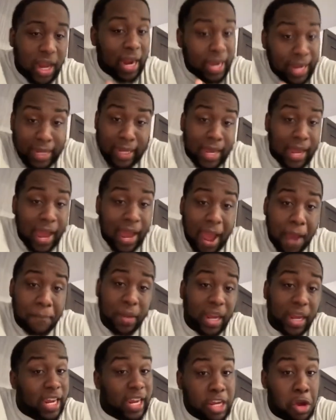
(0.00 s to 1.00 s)
And it can
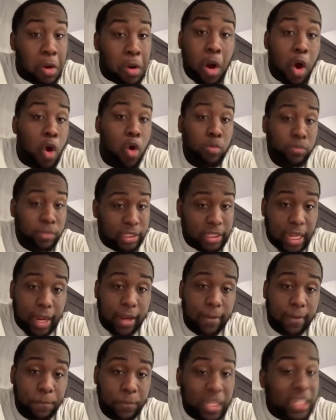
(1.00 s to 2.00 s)
happen in your home
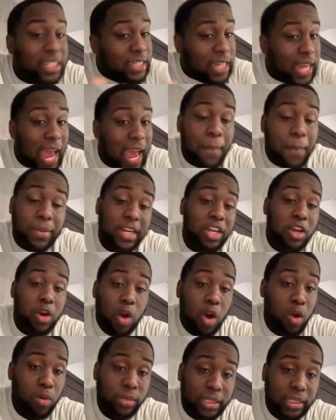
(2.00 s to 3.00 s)
state. This can happen in
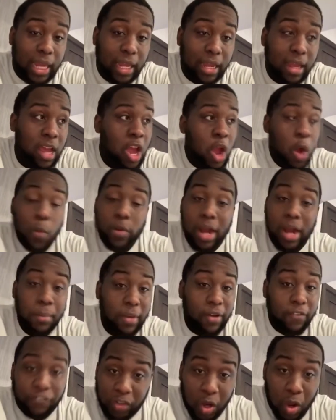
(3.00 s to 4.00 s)
your home state. When
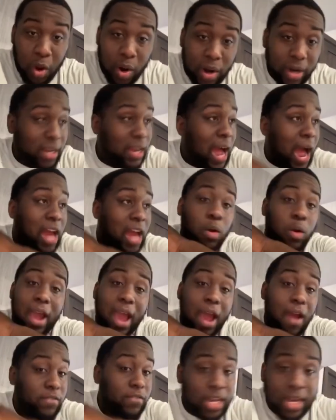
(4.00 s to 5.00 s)
I'm in Florida, I don't
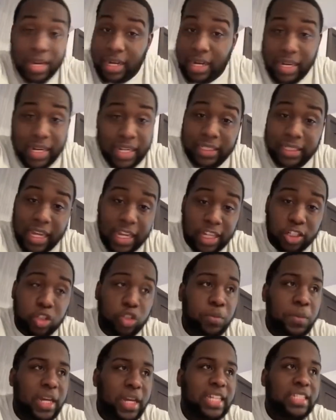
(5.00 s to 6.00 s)
have none of these
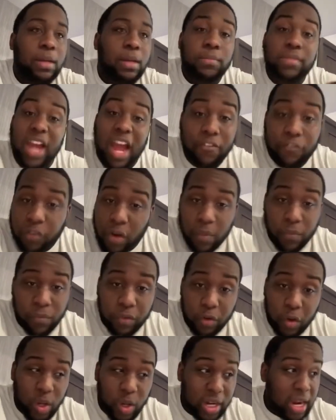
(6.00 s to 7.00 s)
issues because I'm not from
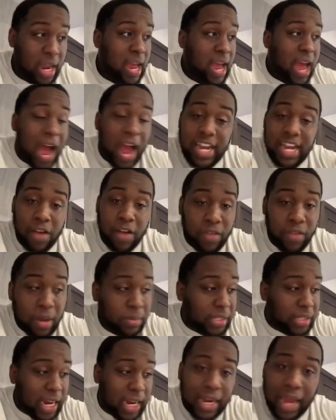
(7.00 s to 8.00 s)
Florida. I never
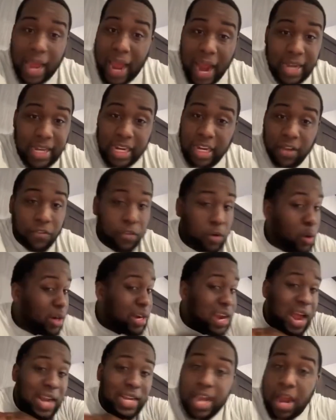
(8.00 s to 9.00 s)
obtained an ID in
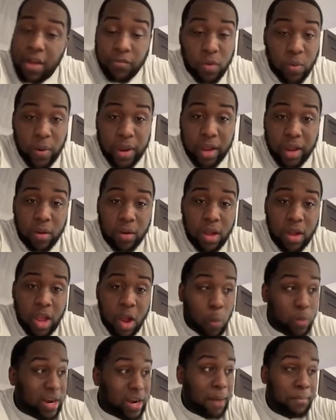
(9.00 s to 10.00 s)
Florida, and I never will.
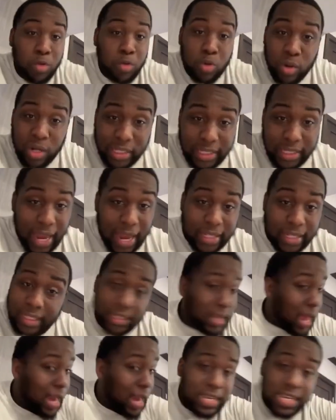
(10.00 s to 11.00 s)
When I move to
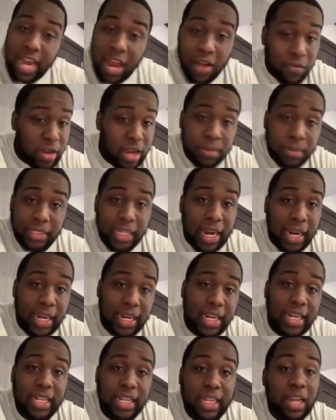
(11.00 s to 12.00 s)
Texas, I never
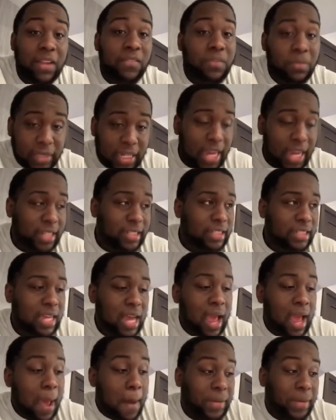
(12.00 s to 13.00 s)
obtained anything from Texas.
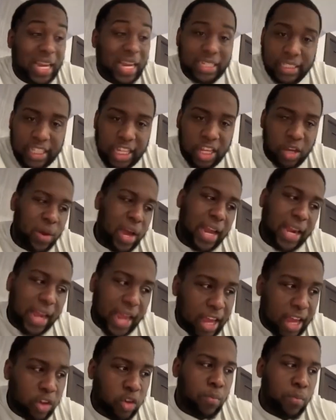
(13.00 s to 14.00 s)
But I still got to
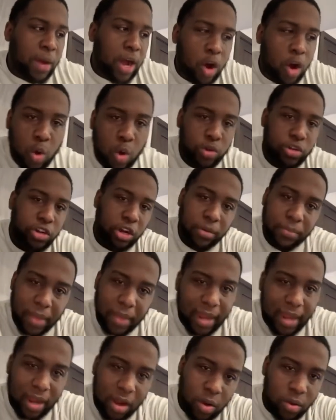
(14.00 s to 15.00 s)
handle my old dirt
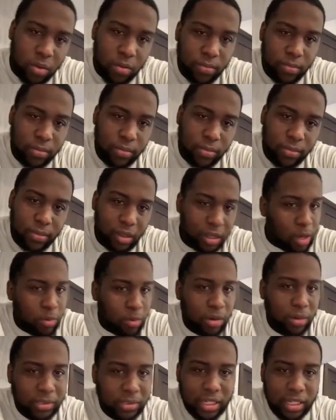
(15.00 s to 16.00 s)
back home. You get
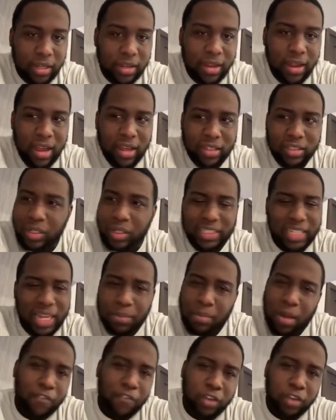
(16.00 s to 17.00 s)
what I'm saying? So this
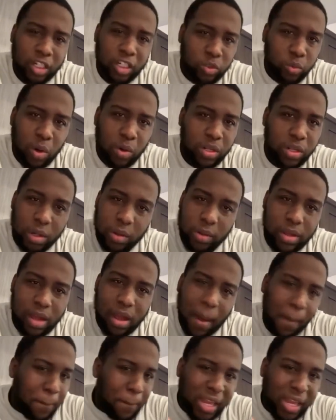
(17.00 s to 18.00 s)
ain't my first rodeo,
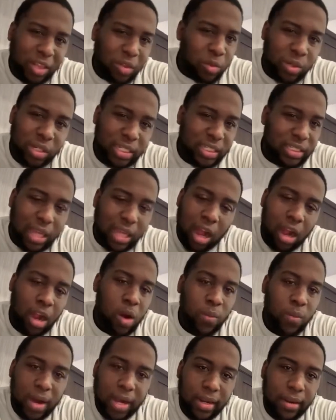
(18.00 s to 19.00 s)
y'all. I've been through this
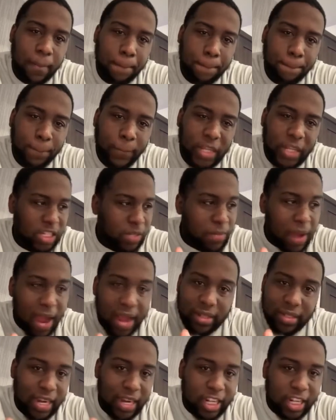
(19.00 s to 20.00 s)
already.
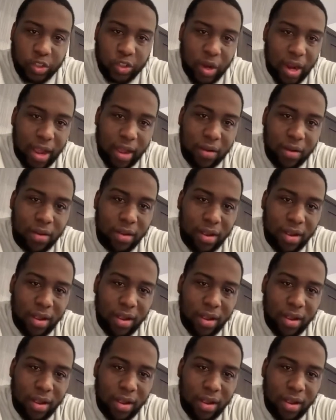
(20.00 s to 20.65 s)
Smacked it at trial.